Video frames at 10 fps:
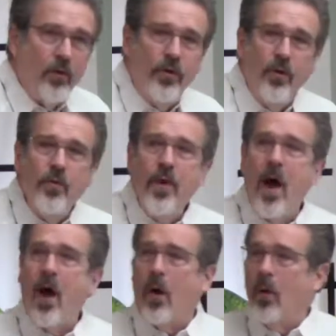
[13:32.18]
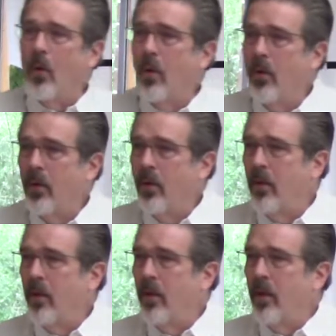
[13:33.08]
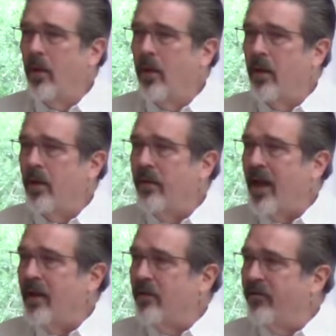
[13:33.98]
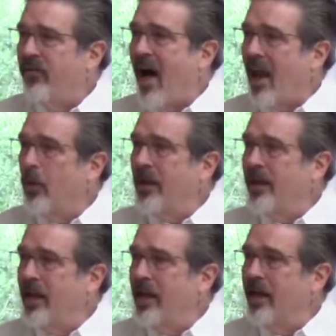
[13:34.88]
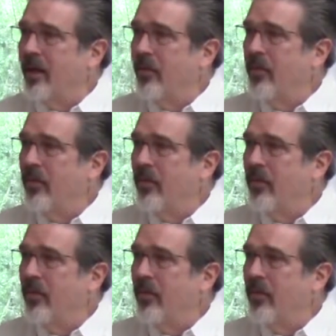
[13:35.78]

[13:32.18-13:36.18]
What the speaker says: you know that in following Him,